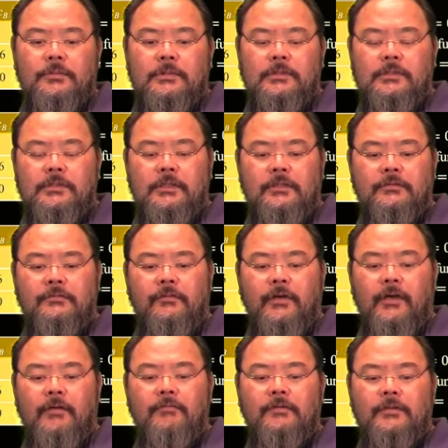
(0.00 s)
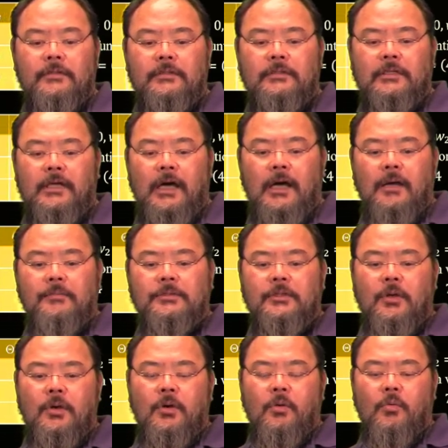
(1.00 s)
6/5 times
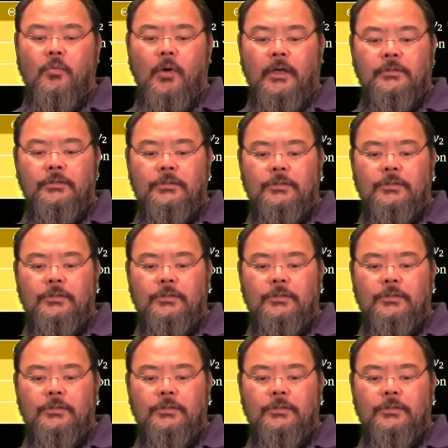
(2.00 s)
1,